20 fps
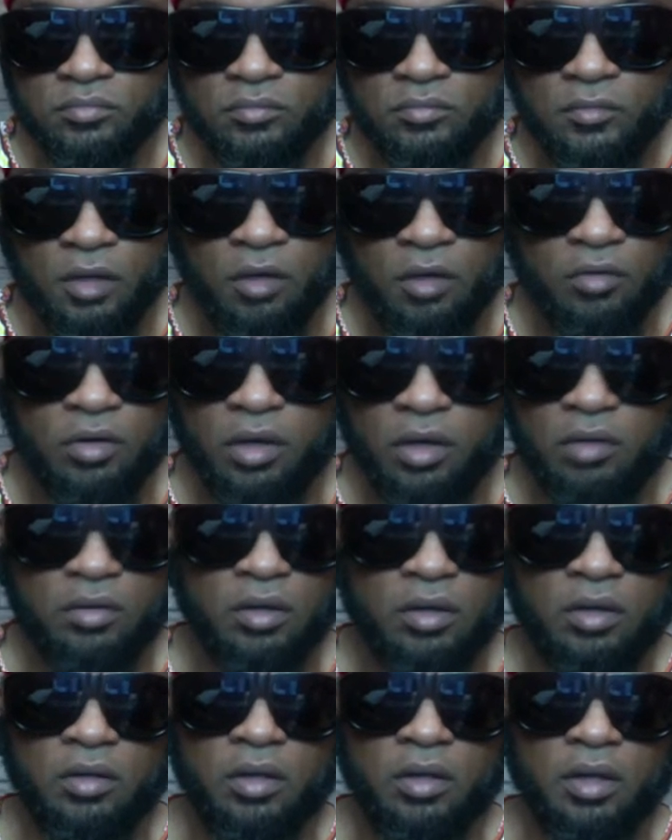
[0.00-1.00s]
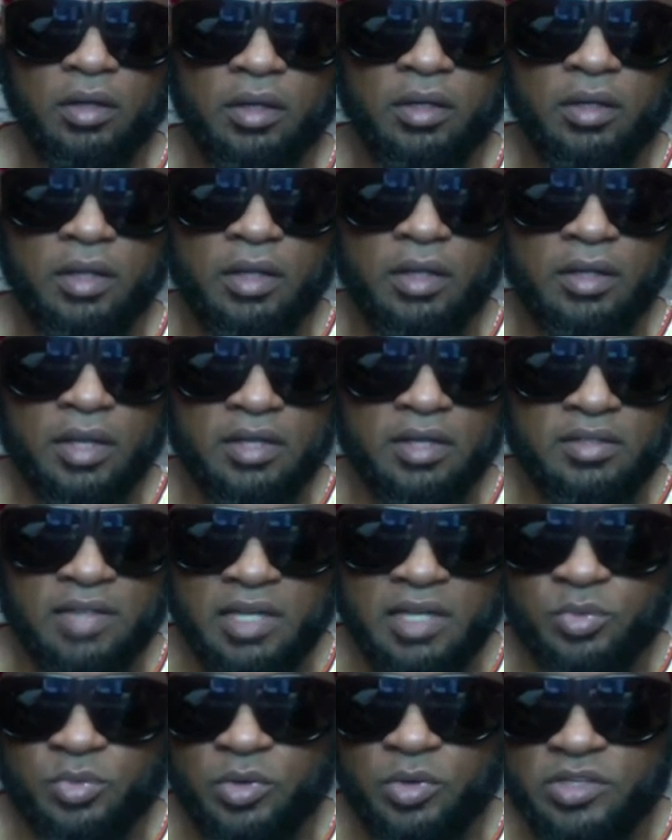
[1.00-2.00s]
Oh, no, no, no. That, that, that,
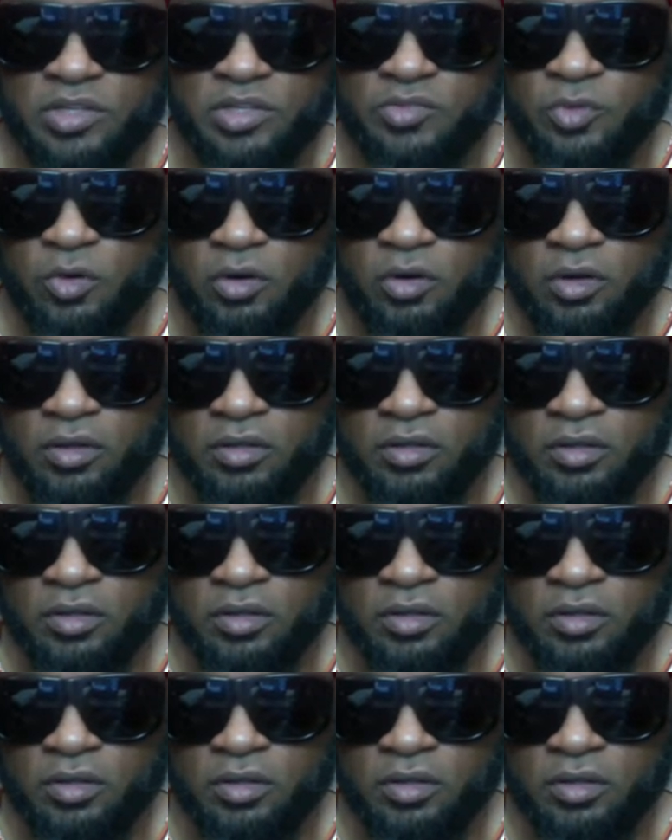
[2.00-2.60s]
that's what it's for.